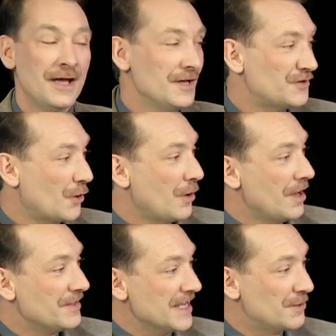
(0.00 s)
So
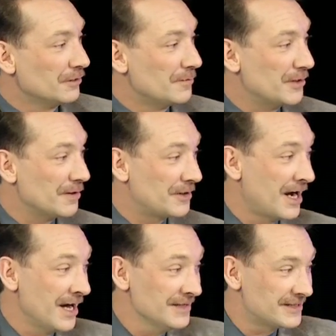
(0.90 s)
the equilibrium
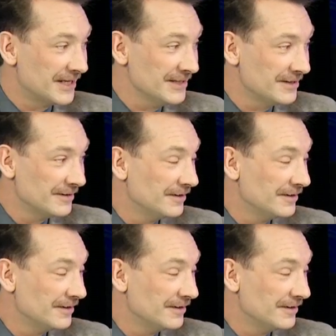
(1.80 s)
constant